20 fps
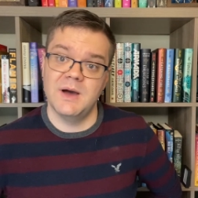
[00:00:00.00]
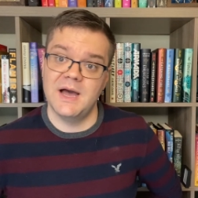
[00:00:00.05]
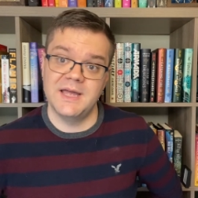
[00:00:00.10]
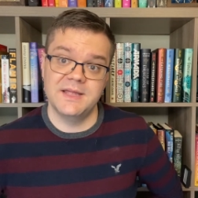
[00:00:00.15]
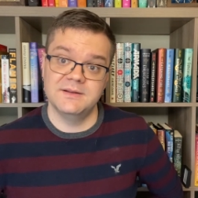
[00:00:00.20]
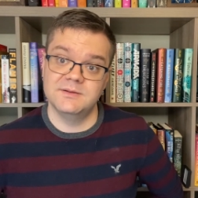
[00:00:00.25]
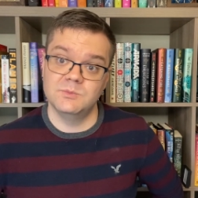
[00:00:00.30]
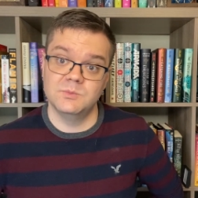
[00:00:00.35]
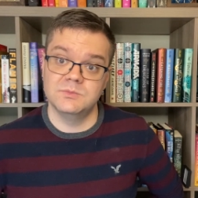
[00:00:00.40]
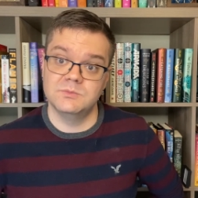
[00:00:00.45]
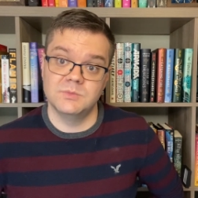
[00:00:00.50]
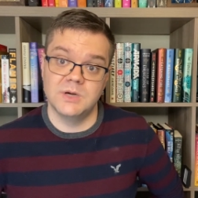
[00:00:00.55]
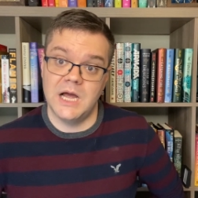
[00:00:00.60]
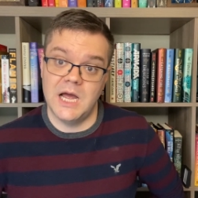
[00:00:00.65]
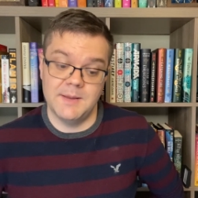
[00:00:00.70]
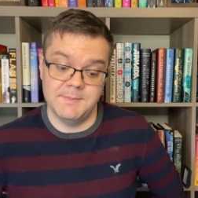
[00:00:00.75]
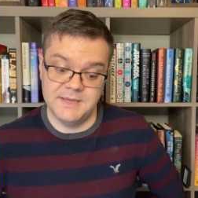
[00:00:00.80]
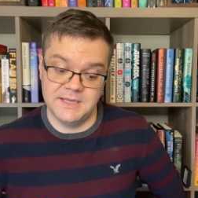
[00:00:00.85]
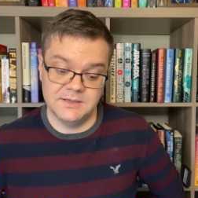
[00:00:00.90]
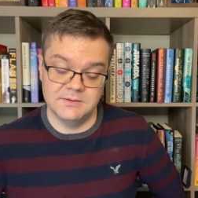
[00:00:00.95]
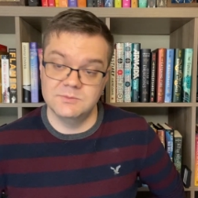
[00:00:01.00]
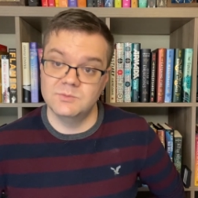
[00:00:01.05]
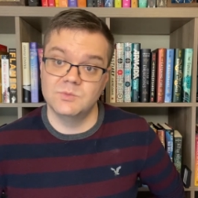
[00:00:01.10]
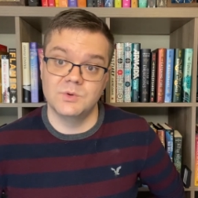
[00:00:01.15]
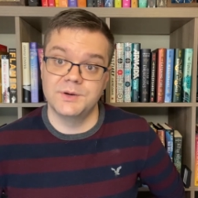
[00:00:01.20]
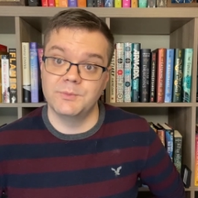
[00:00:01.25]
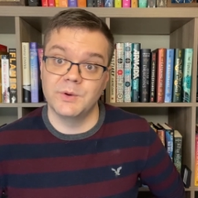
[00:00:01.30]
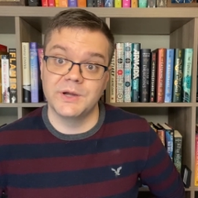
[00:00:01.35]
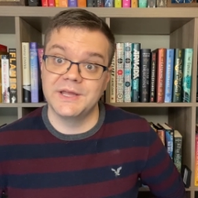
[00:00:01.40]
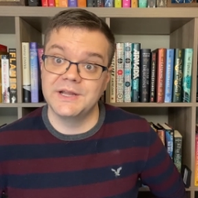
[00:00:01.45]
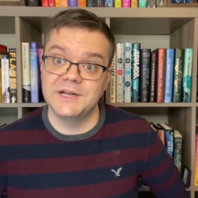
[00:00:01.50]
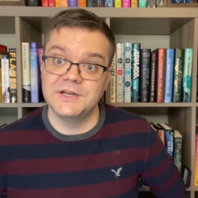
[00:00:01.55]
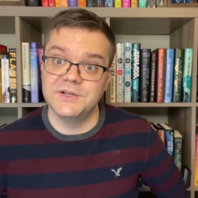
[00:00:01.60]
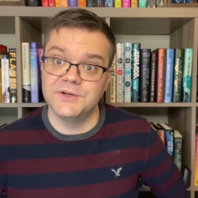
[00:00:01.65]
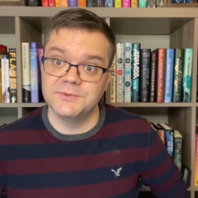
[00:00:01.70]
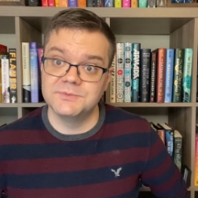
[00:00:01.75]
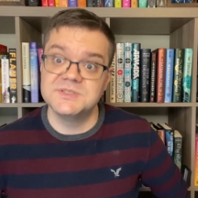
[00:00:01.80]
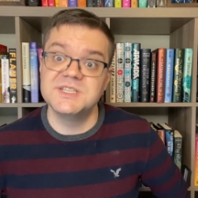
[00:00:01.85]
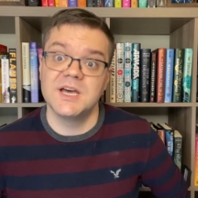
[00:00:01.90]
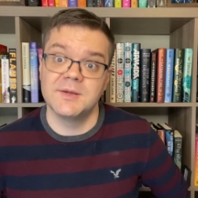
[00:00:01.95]
I mean, what can I
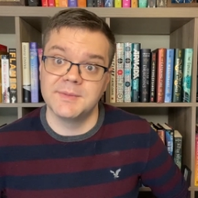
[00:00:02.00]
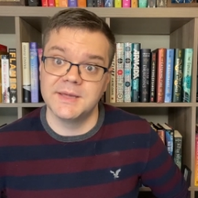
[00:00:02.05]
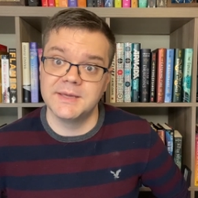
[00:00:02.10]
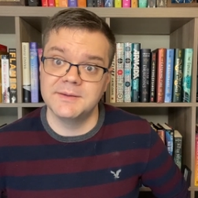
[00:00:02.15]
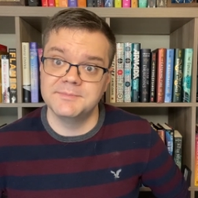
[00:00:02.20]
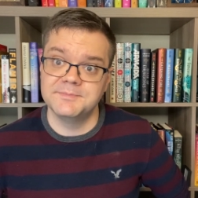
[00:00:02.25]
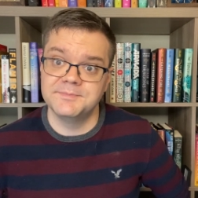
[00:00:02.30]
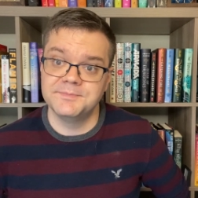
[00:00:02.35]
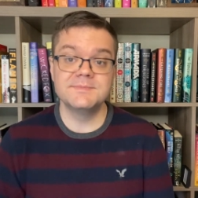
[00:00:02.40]
do? Tell me.